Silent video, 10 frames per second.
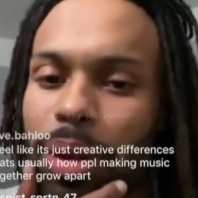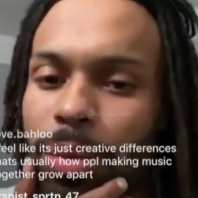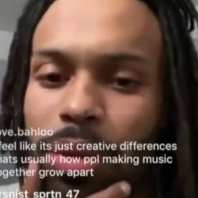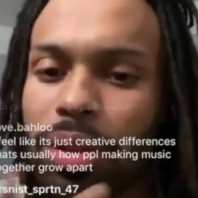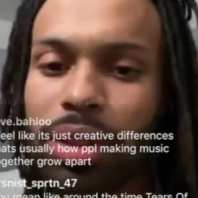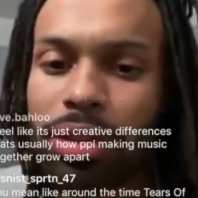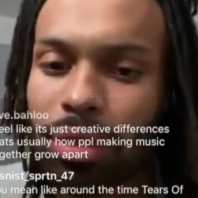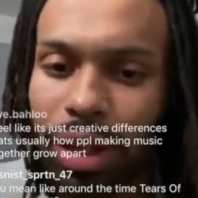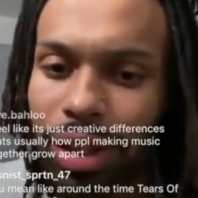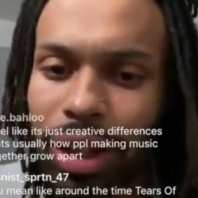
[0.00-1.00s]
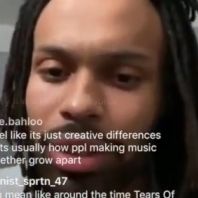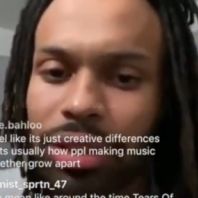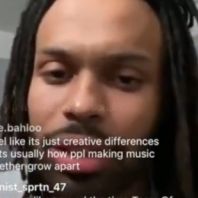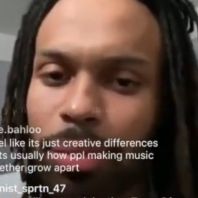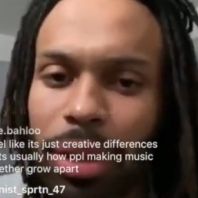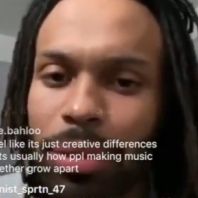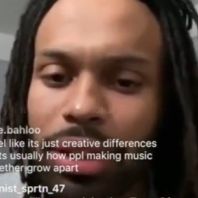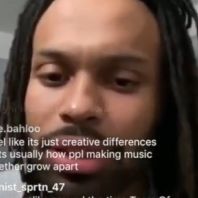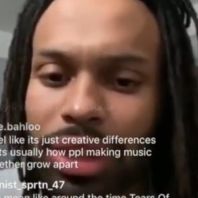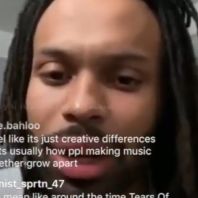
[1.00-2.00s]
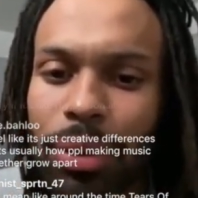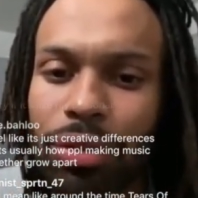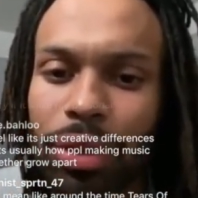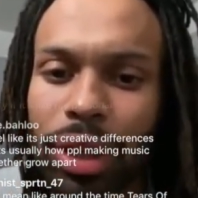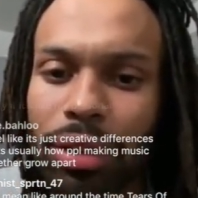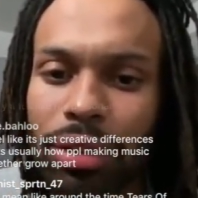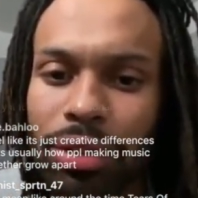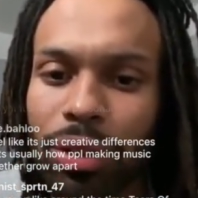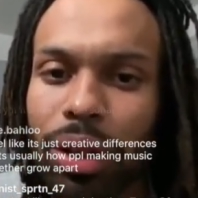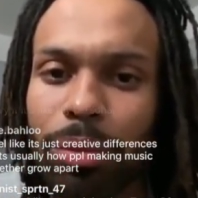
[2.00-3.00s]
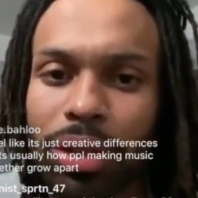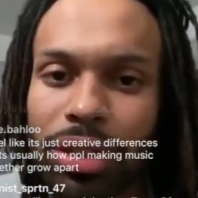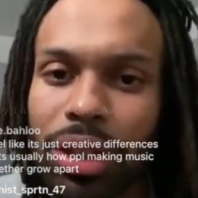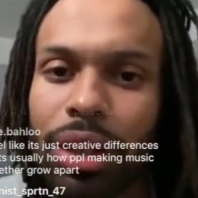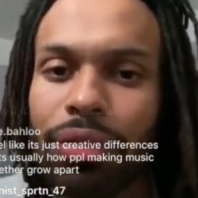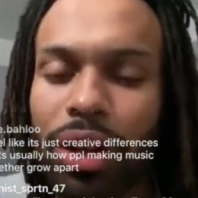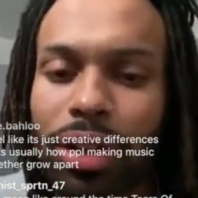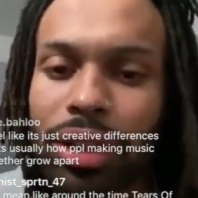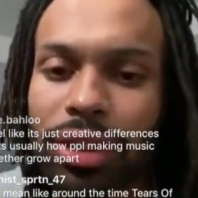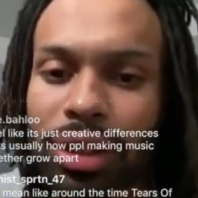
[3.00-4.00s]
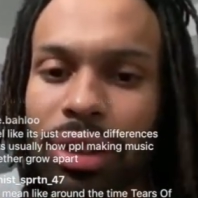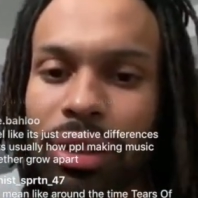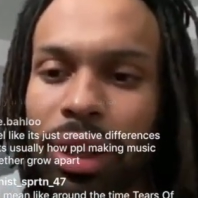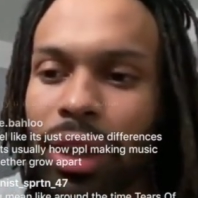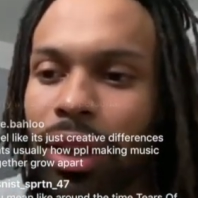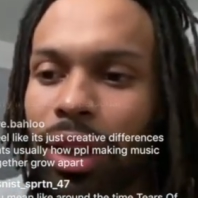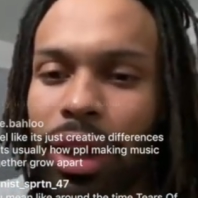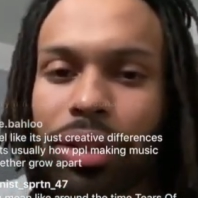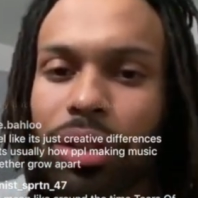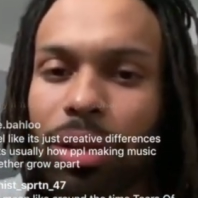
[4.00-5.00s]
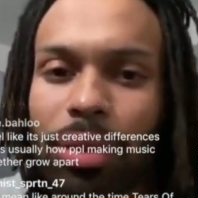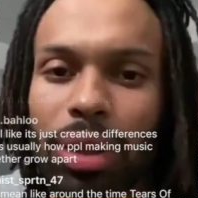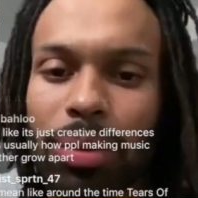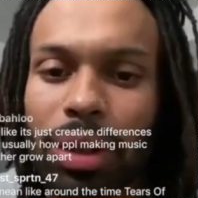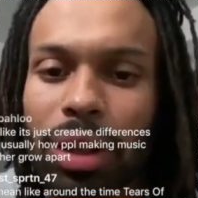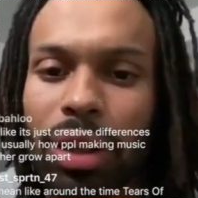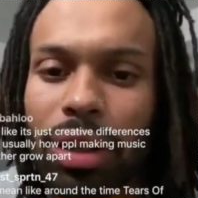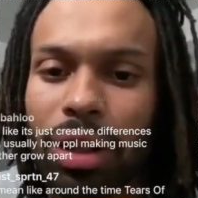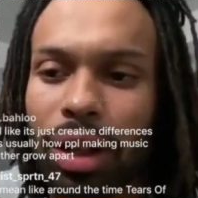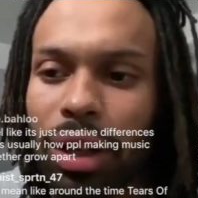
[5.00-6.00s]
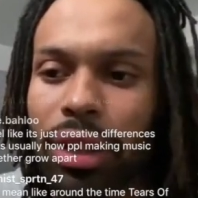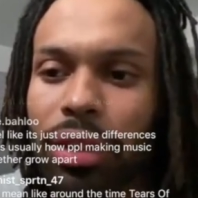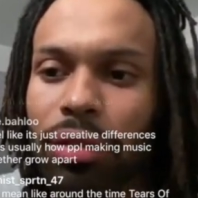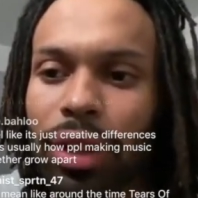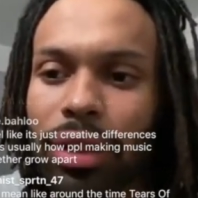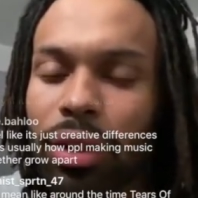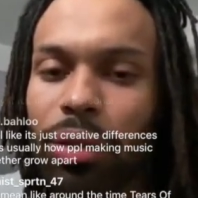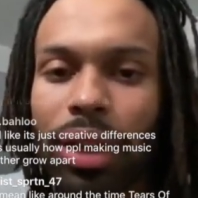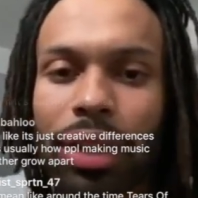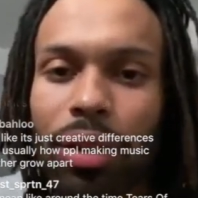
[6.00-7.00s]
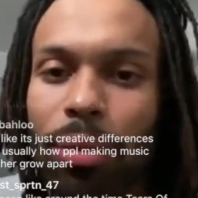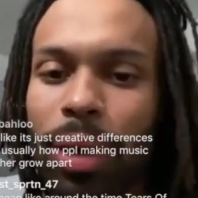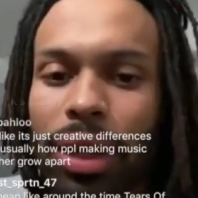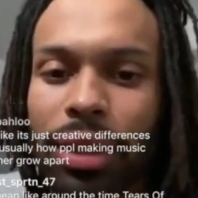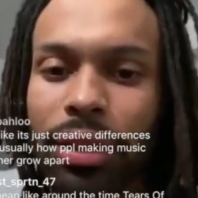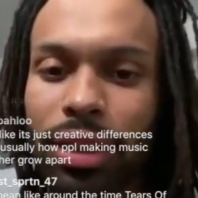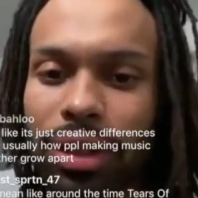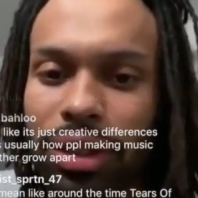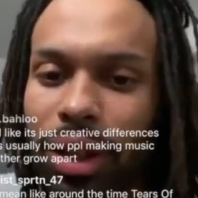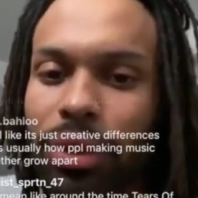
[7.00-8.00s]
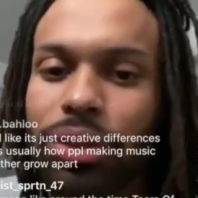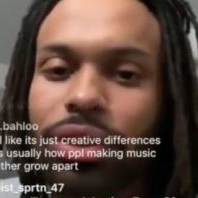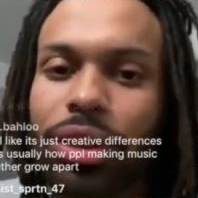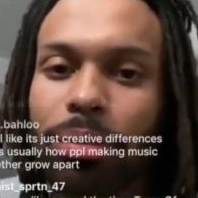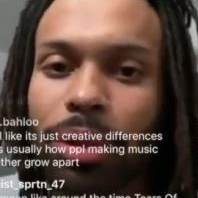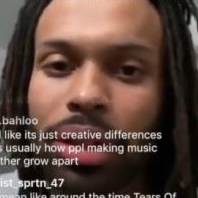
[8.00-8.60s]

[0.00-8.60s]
Maybe this is, like I said, maybe this is how it's rigged. So I'm just saying, if y'all listening, and you're coming up in a collective, don't let nobody tell you shit.